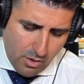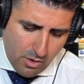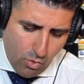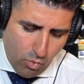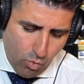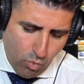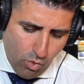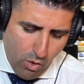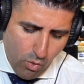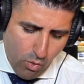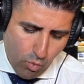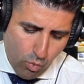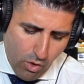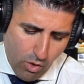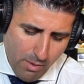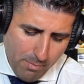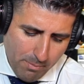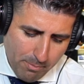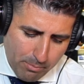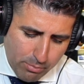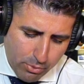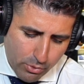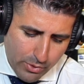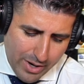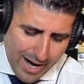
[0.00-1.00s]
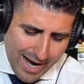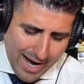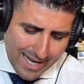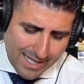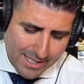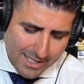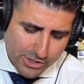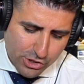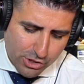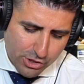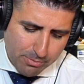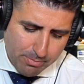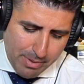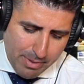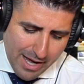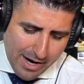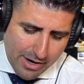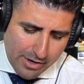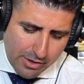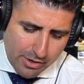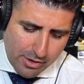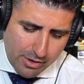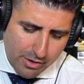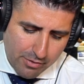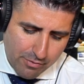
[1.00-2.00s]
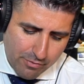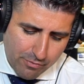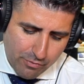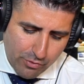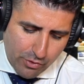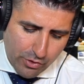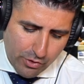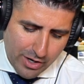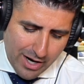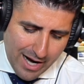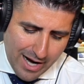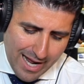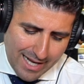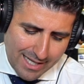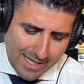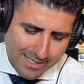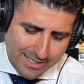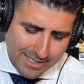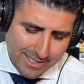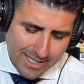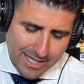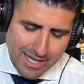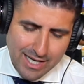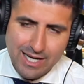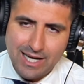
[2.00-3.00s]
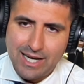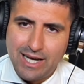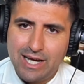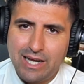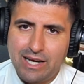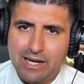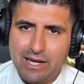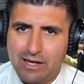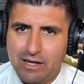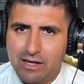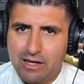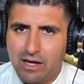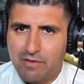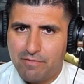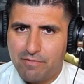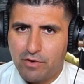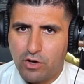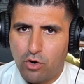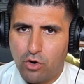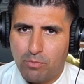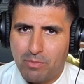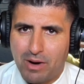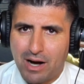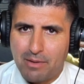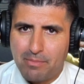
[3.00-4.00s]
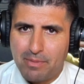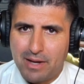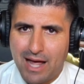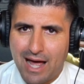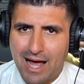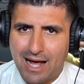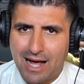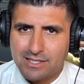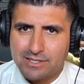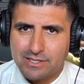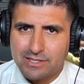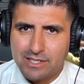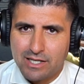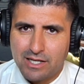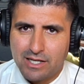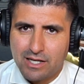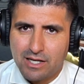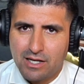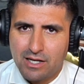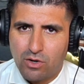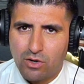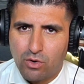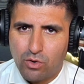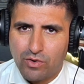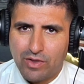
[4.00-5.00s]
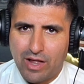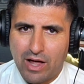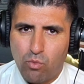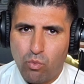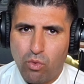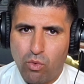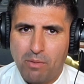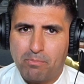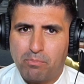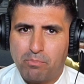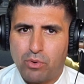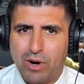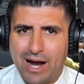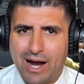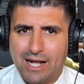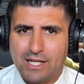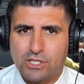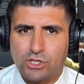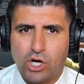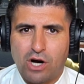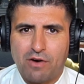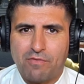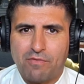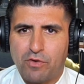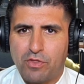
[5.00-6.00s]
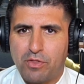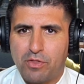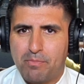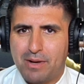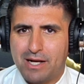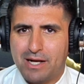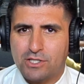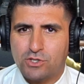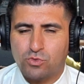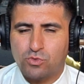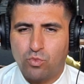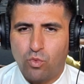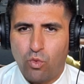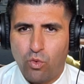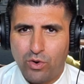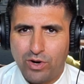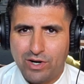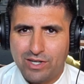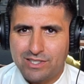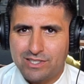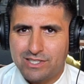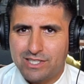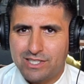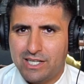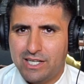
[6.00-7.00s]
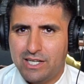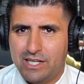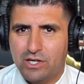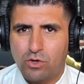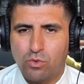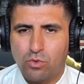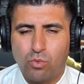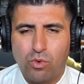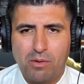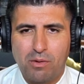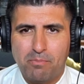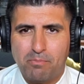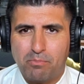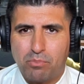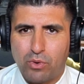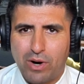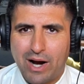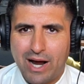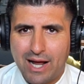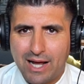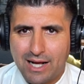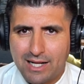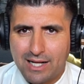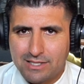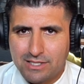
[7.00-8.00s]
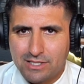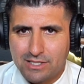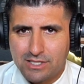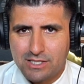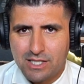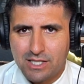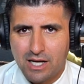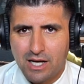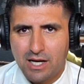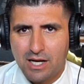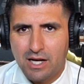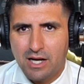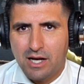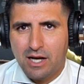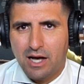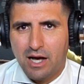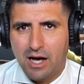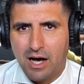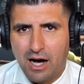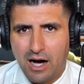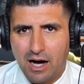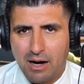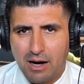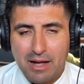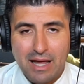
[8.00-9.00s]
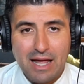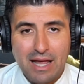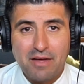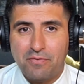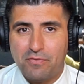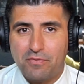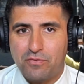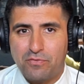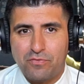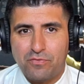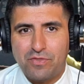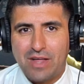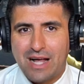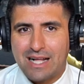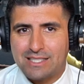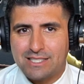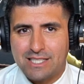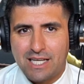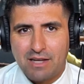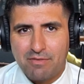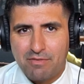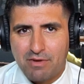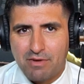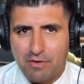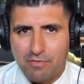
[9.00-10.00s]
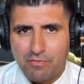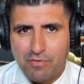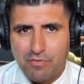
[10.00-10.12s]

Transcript: What brands are better for AC and heating, if you don't mind me asking? Or like what brands offer the best warranty, or what brands if that's even a